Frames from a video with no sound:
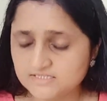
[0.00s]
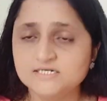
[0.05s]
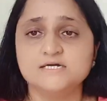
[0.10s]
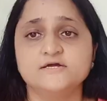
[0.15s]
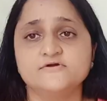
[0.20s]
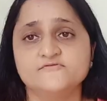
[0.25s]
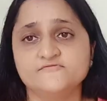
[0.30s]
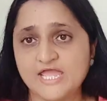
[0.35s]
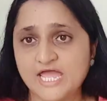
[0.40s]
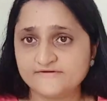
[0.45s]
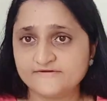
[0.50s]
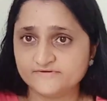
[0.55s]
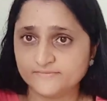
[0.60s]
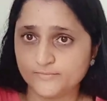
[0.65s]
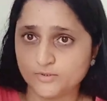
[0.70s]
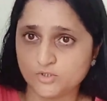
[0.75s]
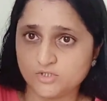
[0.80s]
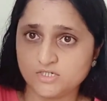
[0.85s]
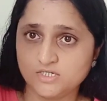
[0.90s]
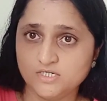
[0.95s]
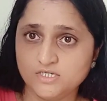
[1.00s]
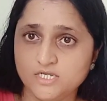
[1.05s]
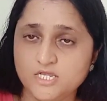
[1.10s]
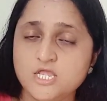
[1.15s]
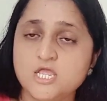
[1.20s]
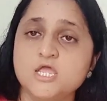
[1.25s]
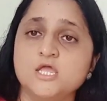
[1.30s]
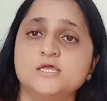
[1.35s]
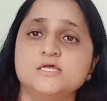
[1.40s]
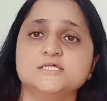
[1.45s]
we have a book.
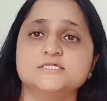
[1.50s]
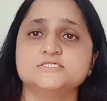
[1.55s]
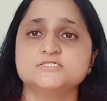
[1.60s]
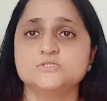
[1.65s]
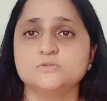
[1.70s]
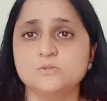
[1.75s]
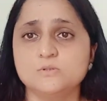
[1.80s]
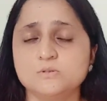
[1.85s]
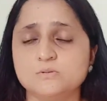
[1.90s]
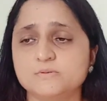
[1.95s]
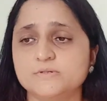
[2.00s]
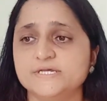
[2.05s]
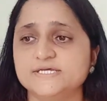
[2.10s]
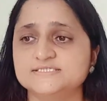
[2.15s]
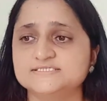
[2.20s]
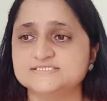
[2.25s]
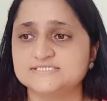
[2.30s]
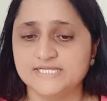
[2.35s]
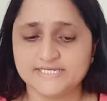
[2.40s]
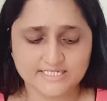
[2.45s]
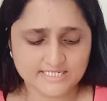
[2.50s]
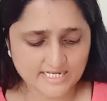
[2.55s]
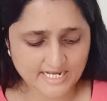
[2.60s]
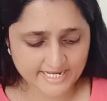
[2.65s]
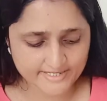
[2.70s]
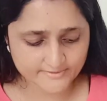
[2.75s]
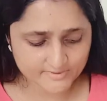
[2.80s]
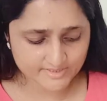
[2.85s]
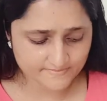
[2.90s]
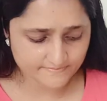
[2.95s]
So it's like I
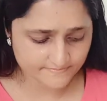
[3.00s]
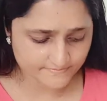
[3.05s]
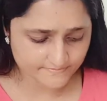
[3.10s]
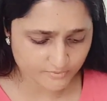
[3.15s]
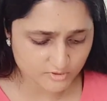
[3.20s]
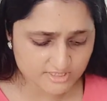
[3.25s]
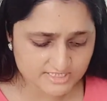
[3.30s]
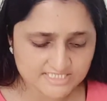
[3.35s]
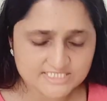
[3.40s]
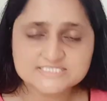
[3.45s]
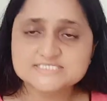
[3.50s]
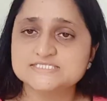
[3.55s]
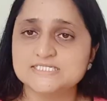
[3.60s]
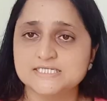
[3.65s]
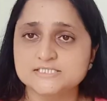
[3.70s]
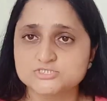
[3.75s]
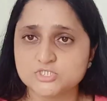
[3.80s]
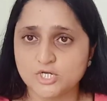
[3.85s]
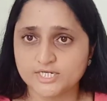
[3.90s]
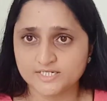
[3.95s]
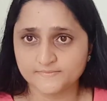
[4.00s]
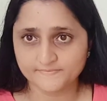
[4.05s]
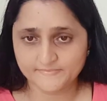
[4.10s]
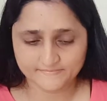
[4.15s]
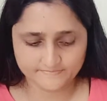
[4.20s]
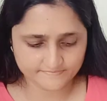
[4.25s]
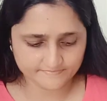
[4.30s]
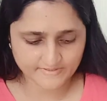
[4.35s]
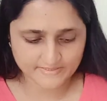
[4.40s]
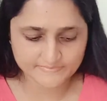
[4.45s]
will put these things on a
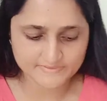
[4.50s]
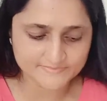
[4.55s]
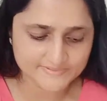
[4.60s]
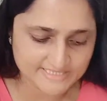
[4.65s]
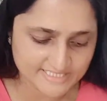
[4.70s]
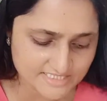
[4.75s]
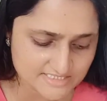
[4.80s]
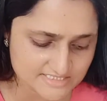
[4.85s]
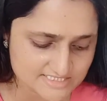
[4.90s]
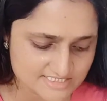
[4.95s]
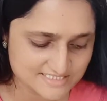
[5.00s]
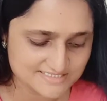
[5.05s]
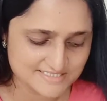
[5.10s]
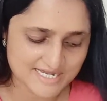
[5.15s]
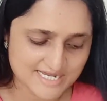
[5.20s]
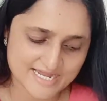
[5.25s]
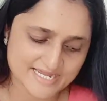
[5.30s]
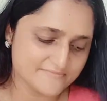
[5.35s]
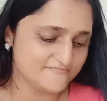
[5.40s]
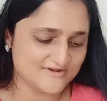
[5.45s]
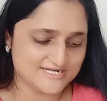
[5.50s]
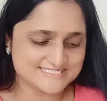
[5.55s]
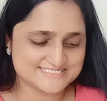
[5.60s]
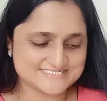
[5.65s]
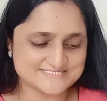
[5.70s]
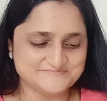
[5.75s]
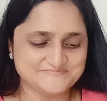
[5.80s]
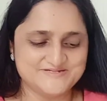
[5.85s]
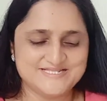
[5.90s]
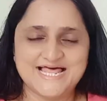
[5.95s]
paper plate. I'm very
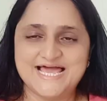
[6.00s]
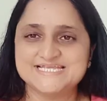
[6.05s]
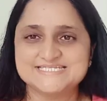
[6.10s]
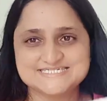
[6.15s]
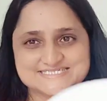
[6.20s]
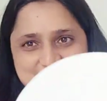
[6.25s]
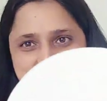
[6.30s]
simple. I just use